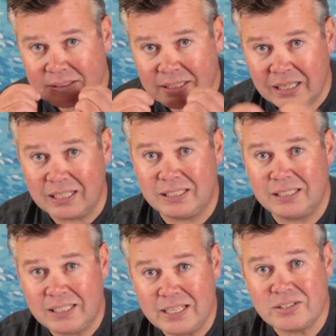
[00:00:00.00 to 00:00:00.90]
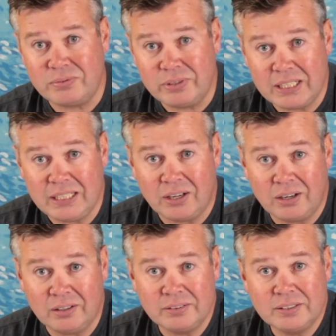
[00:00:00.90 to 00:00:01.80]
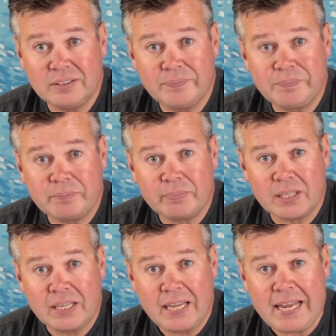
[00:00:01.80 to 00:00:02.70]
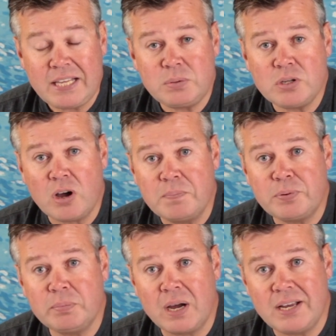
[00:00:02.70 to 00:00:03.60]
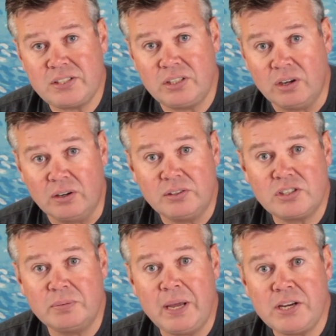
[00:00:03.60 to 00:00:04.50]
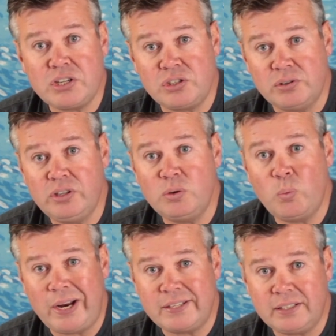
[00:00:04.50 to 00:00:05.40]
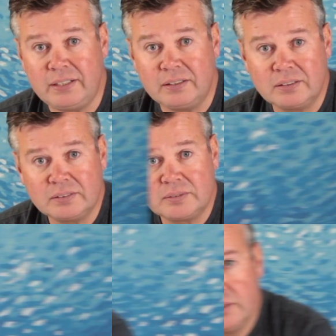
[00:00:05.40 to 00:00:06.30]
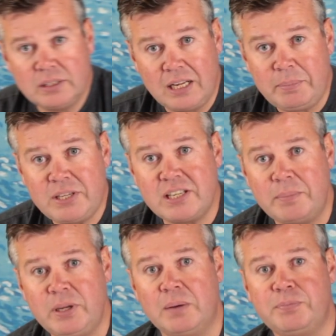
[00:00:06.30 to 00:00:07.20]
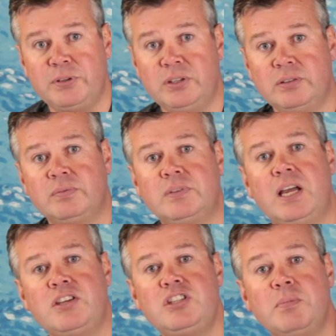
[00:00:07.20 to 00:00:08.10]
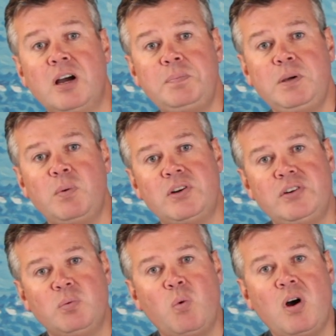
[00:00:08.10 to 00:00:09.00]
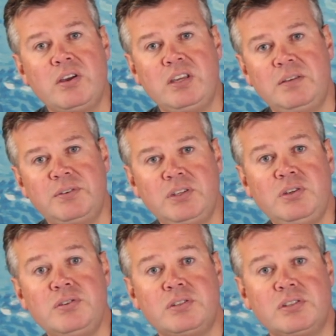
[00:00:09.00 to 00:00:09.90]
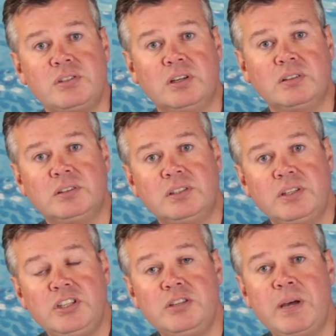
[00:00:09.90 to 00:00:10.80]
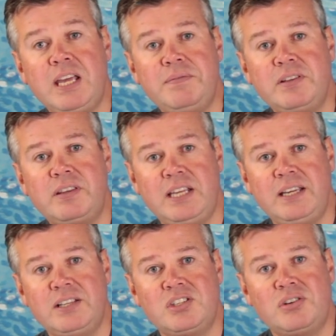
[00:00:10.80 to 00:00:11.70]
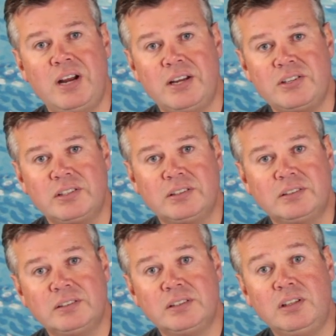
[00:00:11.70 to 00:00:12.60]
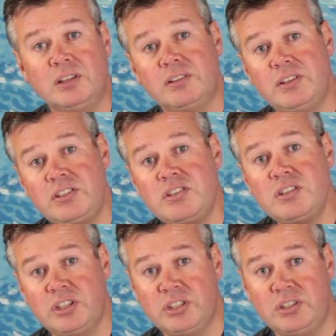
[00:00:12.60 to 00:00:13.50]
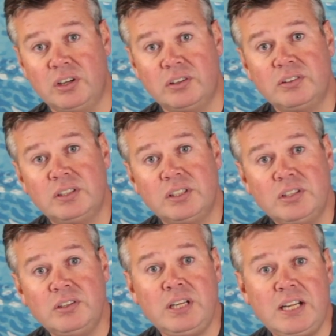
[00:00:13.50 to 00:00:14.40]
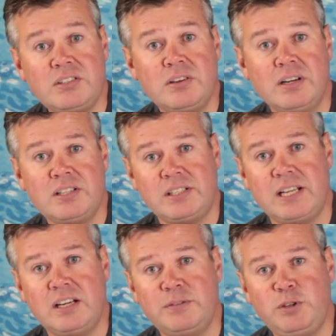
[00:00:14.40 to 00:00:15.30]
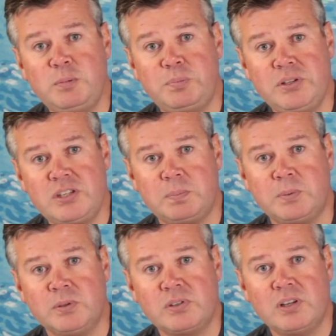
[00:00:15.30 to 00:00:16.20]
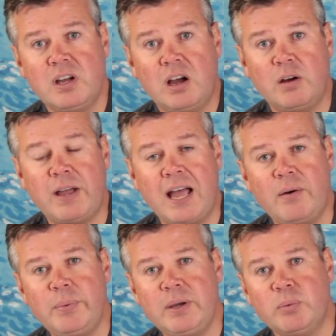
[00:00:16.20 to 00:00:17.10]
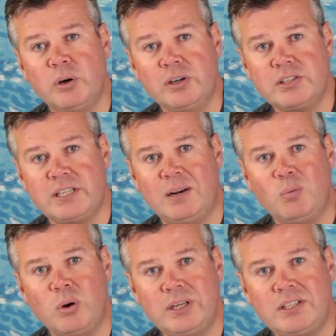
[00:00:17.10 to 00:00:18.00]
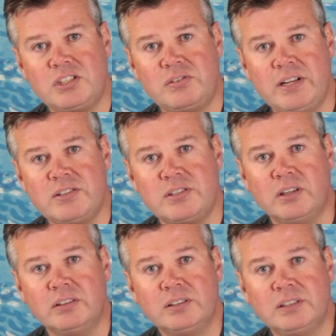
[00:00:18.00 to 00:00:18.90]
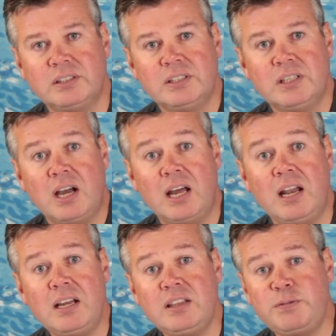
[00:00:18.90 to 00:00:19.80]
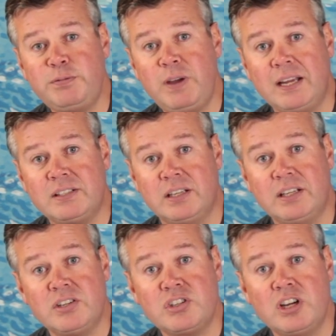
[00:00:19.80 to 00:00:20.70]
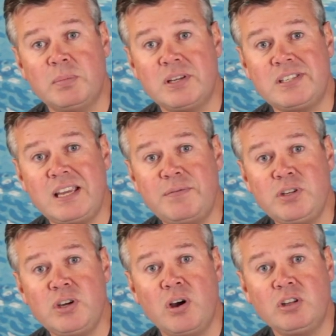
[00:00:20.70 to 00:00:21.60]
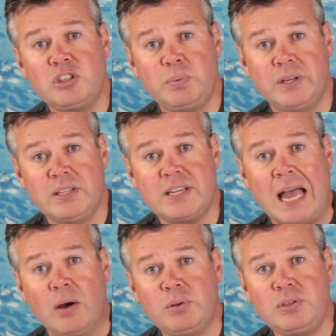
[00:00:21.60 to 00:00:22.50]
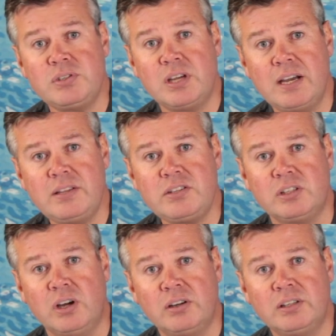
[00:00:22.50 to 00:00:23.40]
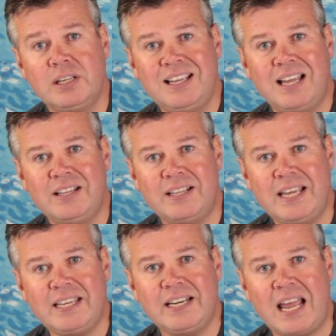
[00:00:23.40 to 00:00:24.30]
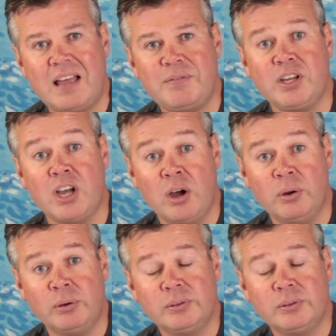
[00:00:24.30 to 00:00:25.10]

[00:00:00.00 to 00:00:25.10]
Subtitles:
like it's really hot. Heat will compromise the knot, so make sure you wet it. Let me sum it up for you, as you might be wondering why you even use this knot. You may even think it's trash. Look, this is a good knot. You need to understand a few principles of how it works and what its strengths are. I like the fact I can show my 7-year-old twins how to tie this knot and they can have a go.